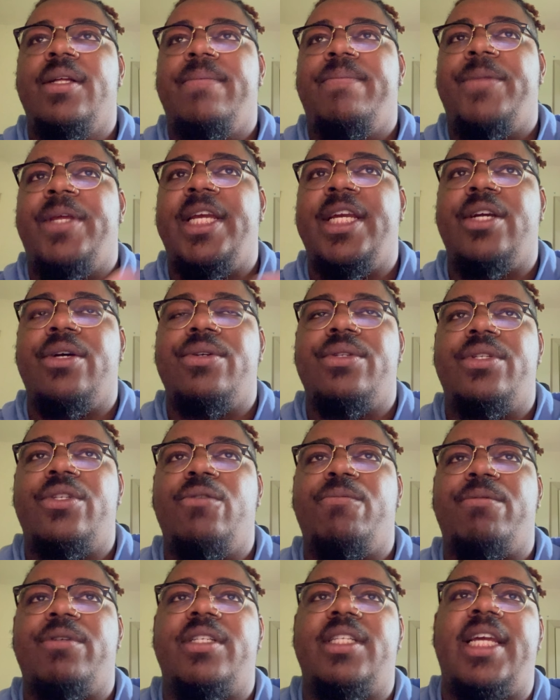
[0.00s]
he goes
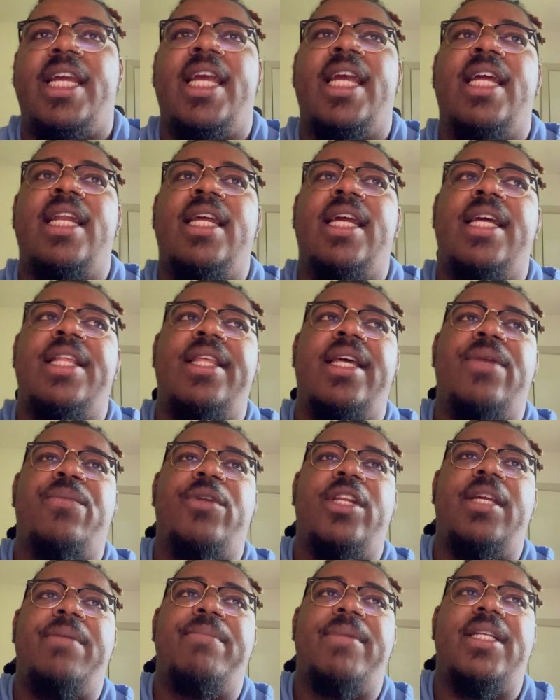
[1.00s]
Super Saiyan, and then
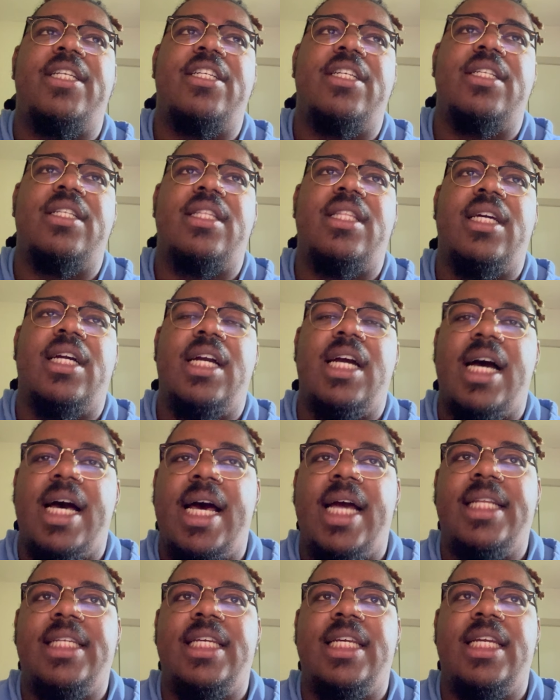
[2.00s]
when he mentions the
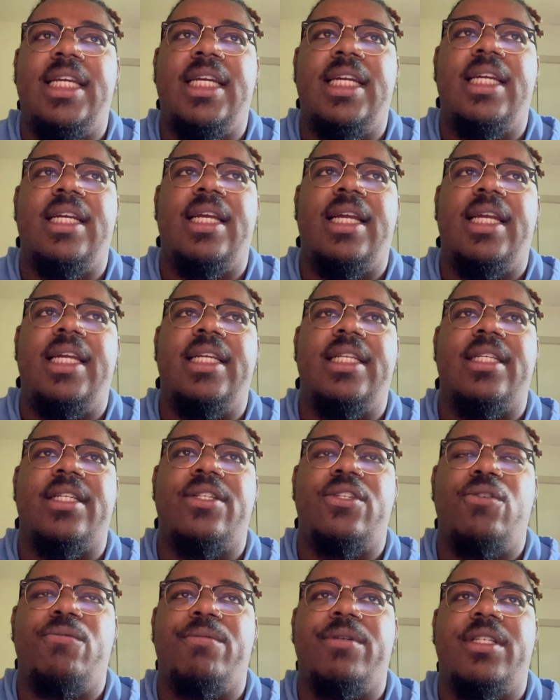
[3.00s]
God Ki, he's a
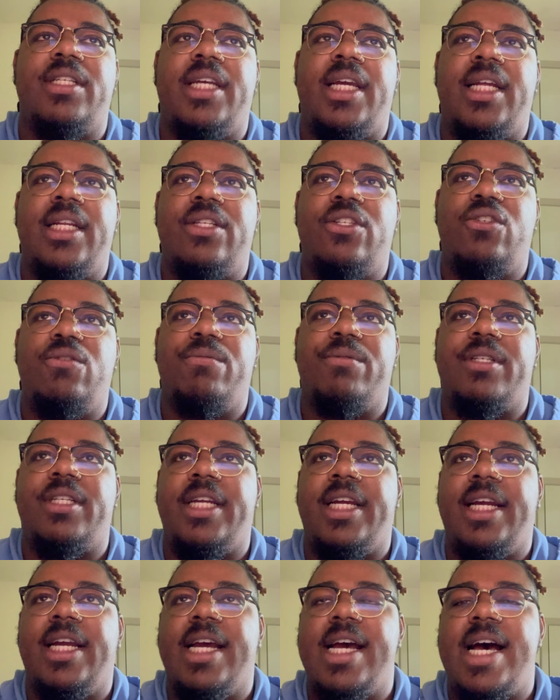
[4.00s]
Super
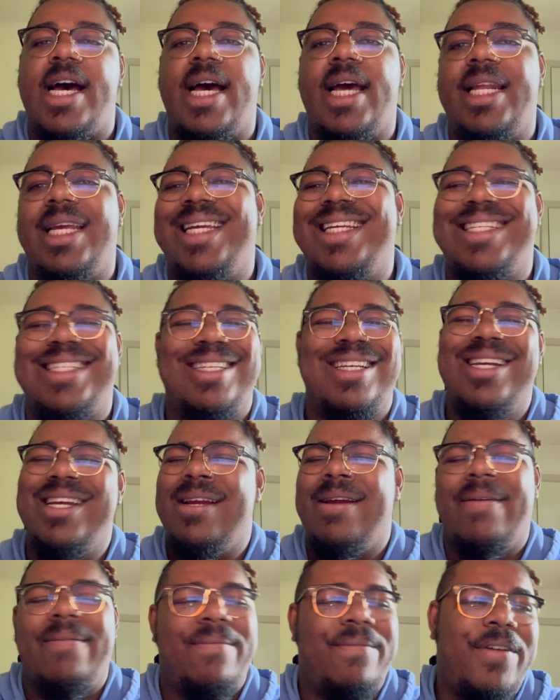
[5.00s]
Saiyan God. It's
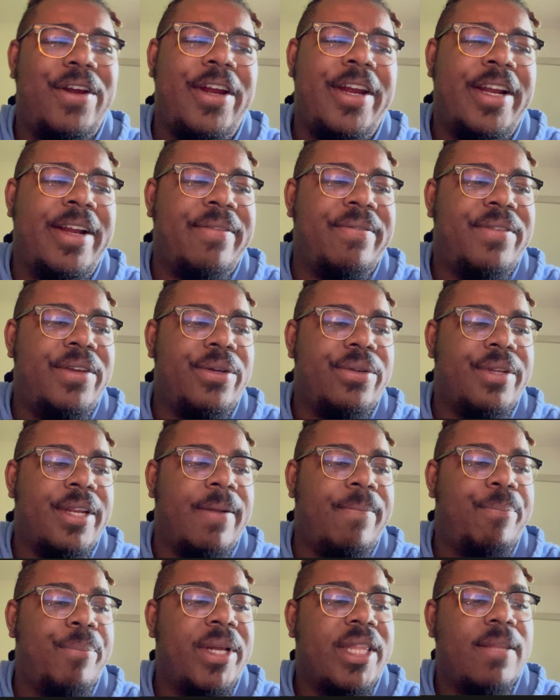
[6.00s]
very
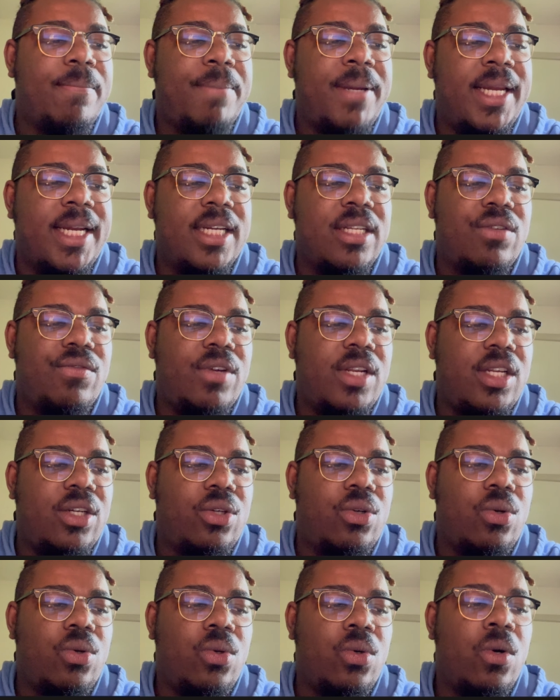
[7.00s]
confusing, but the pink is really
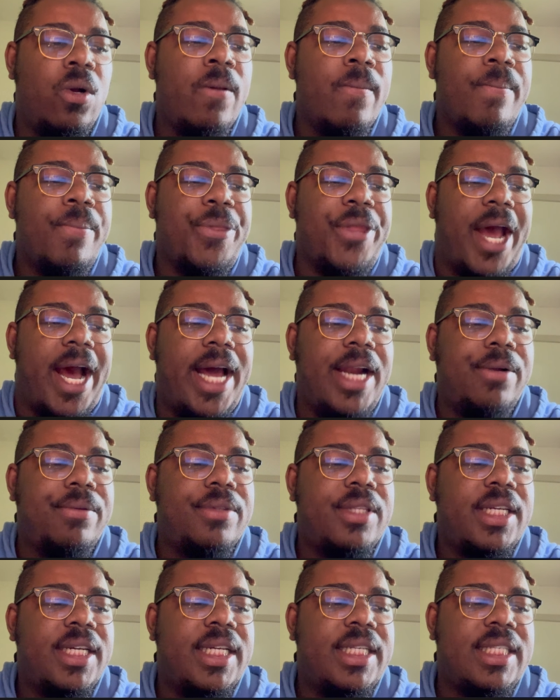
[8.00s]
cool. I don't
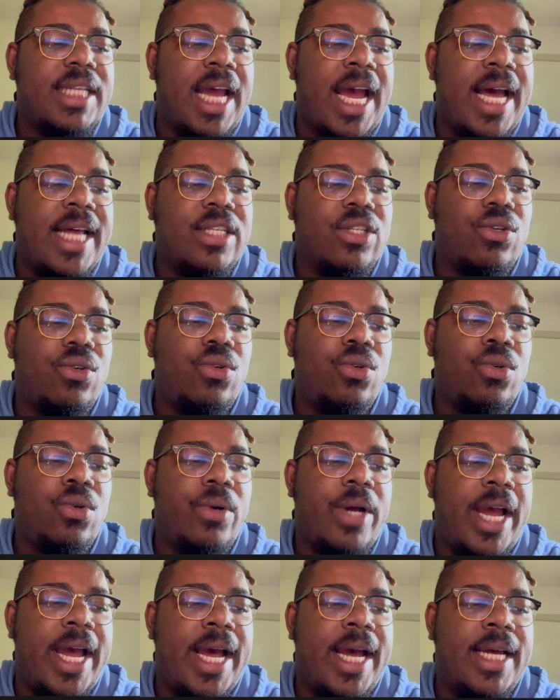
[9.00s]
think it's as
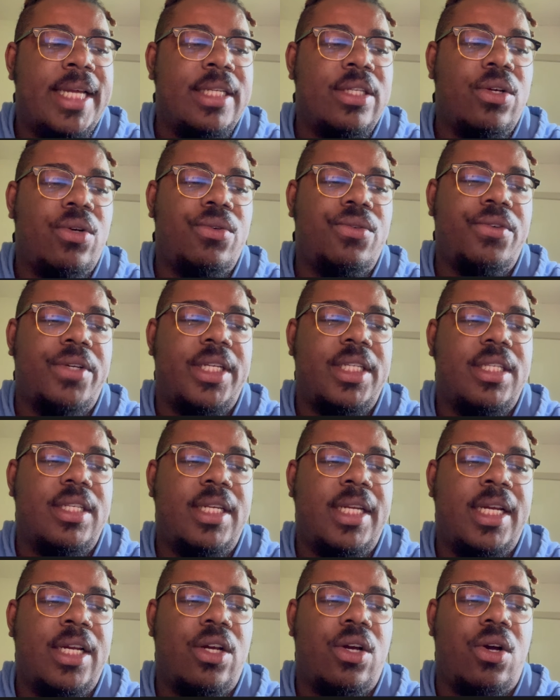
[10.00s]
cool as Ultra
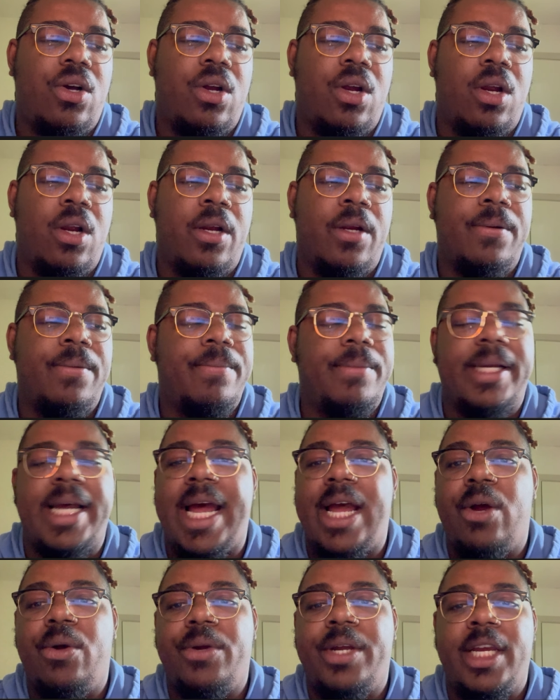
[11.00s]
Instinct or
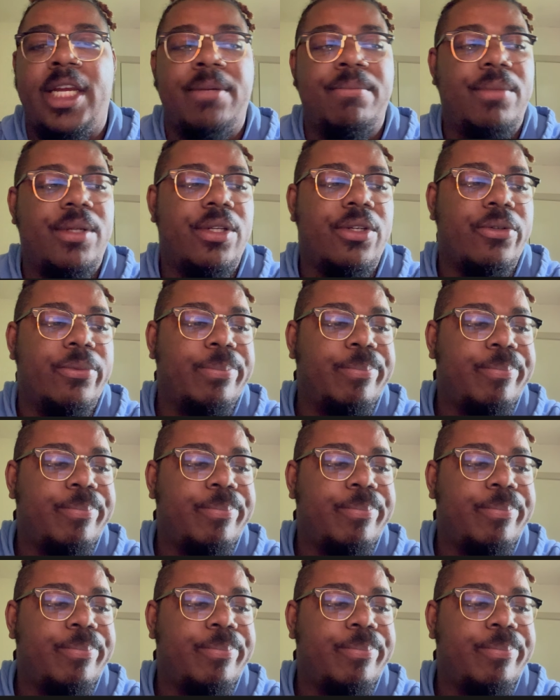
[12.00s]
Kaioken Blue.